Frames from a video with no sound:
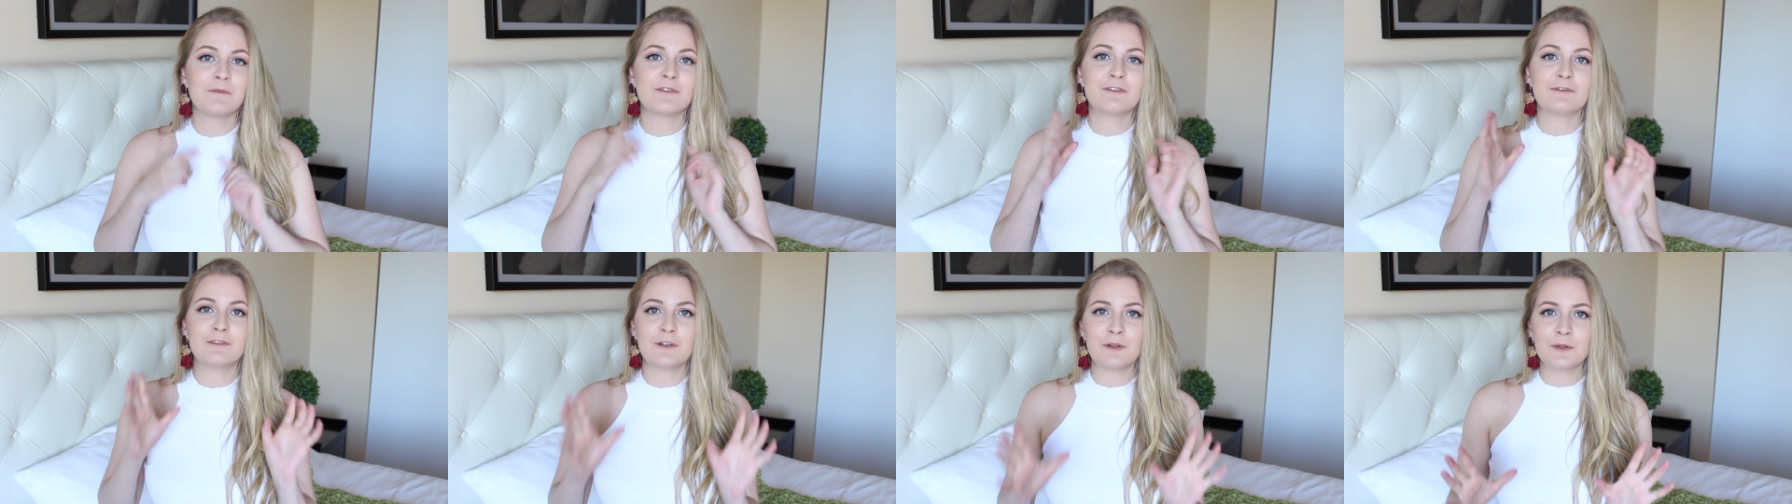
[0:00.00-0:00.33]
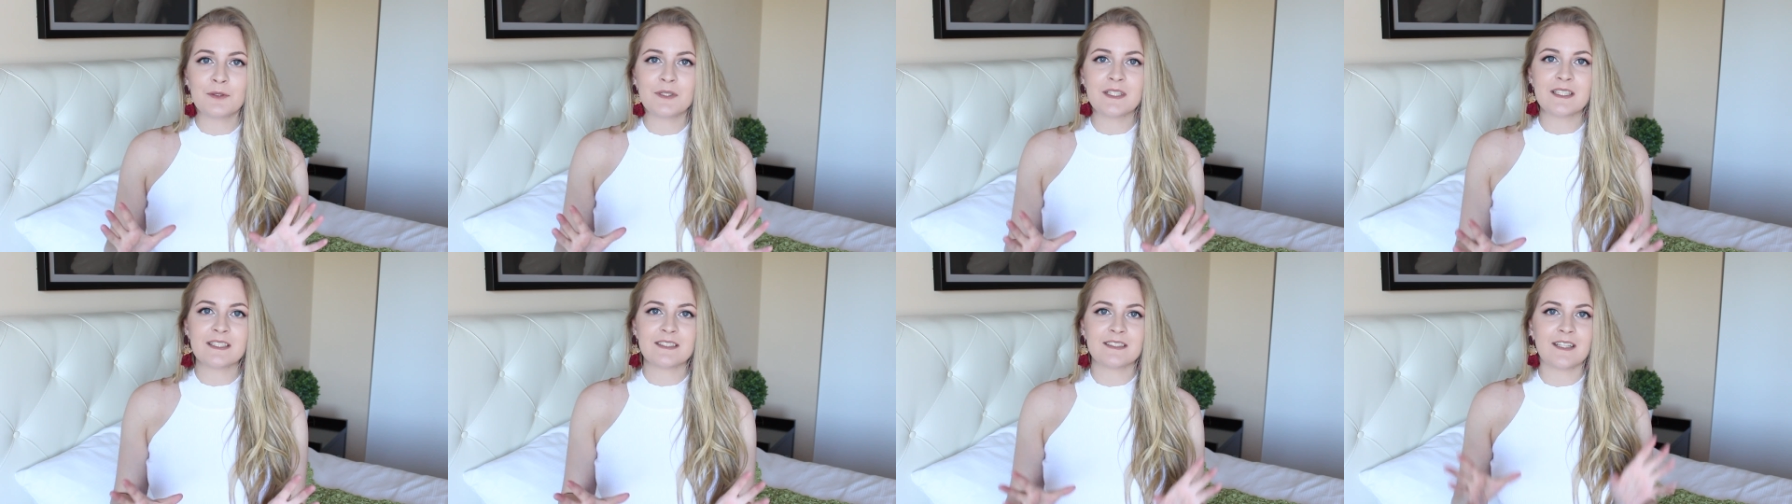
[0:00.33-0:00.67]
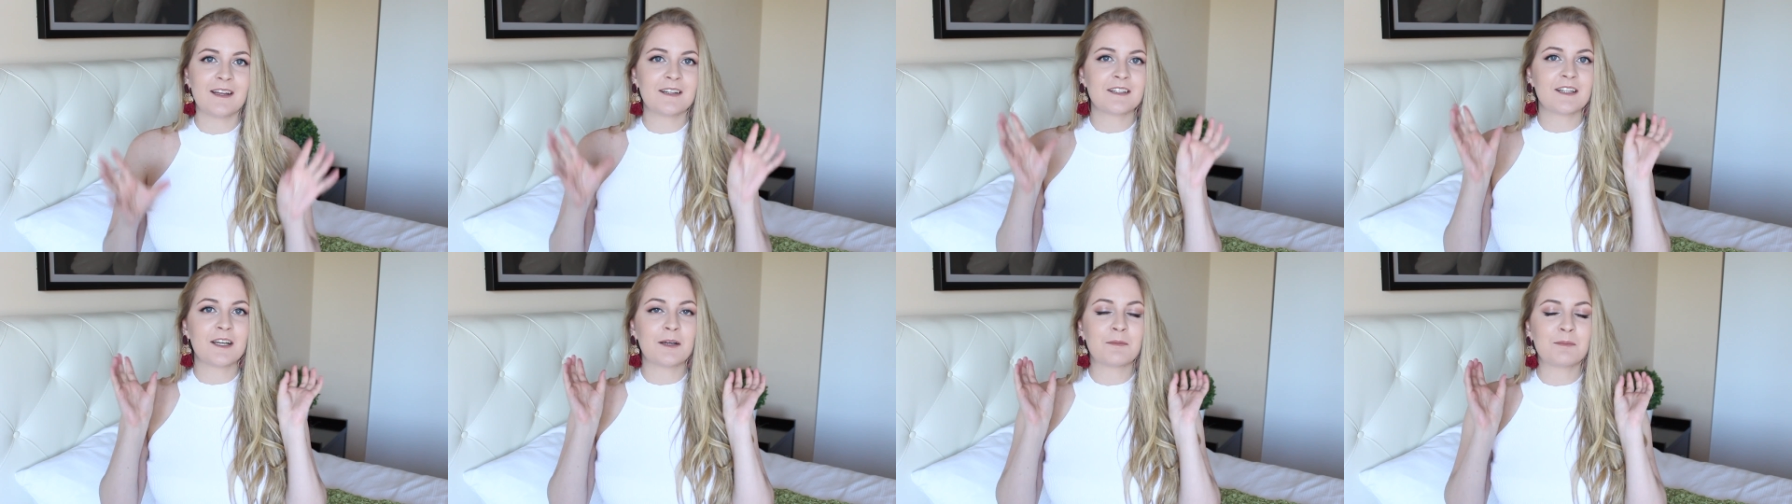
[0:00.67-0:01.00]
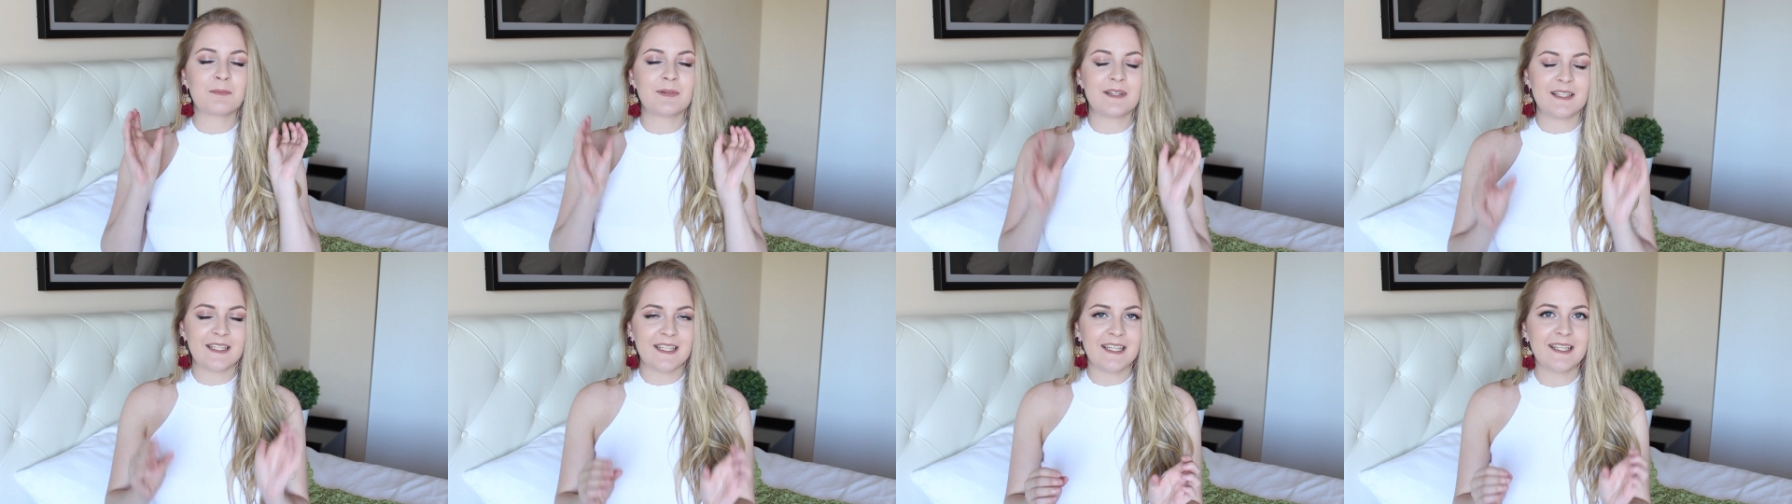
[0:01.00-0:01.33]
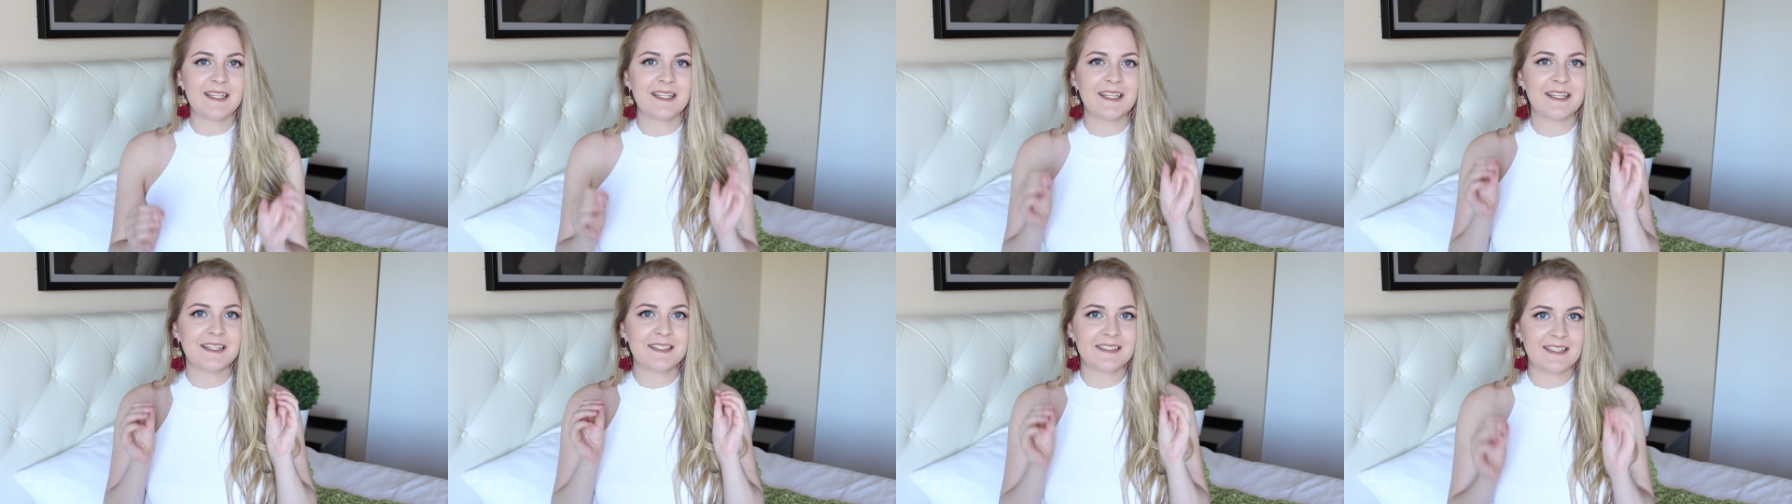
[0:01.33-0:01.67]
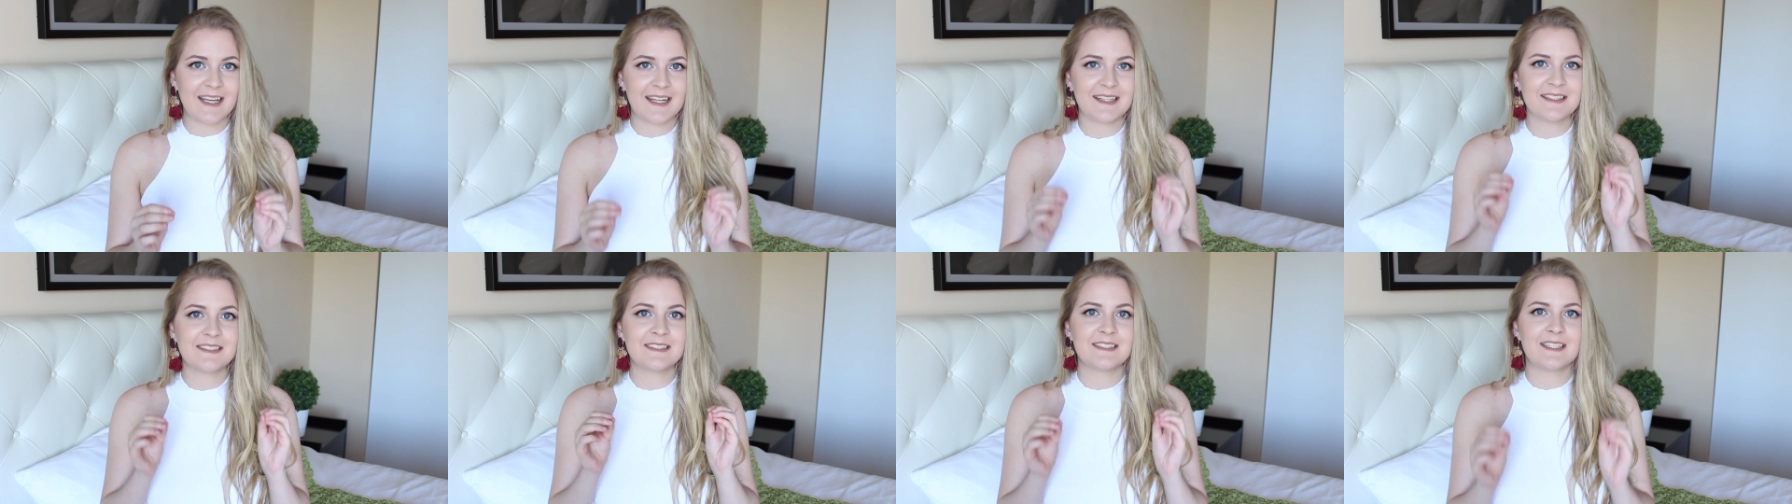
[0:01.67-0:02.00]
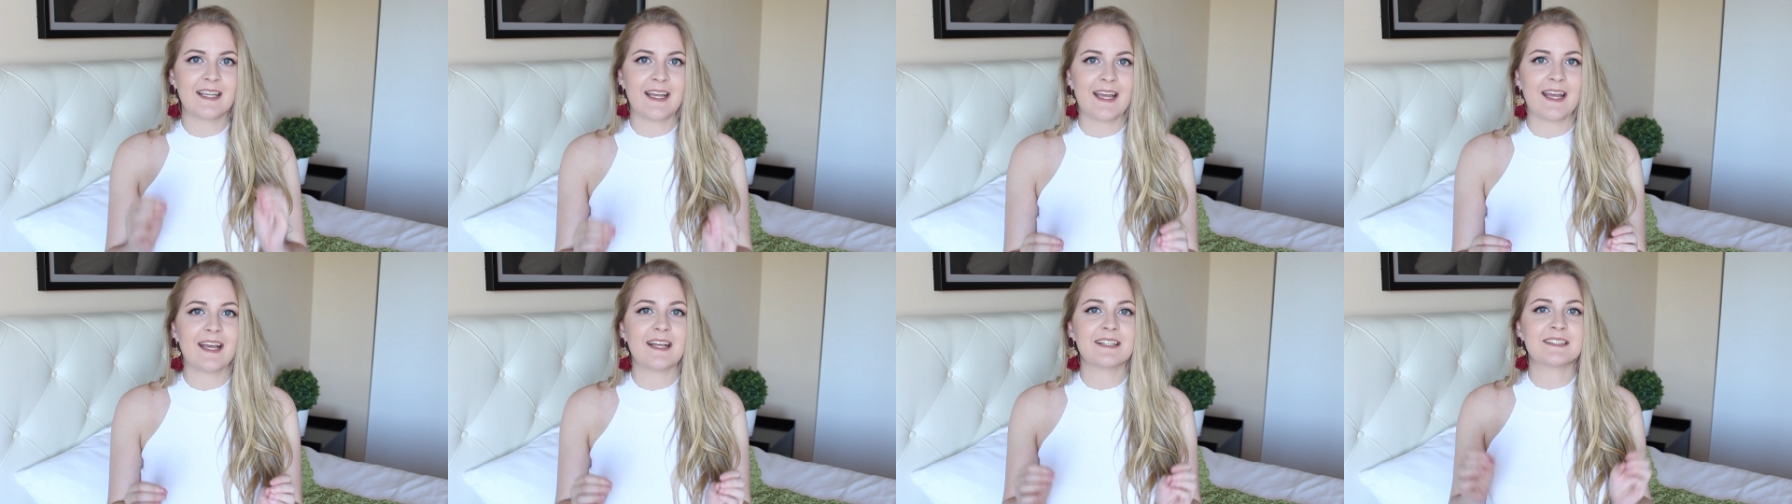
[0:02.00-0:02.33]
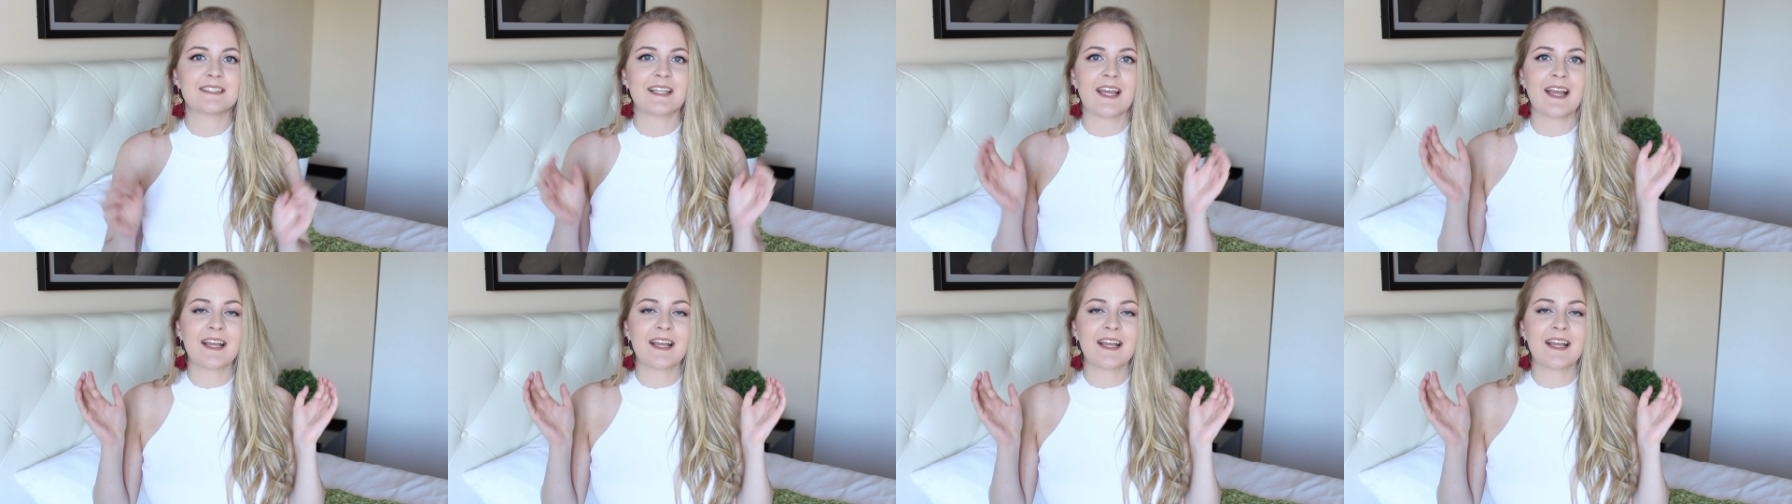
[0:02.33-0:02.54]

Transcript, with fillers: focus on completing that task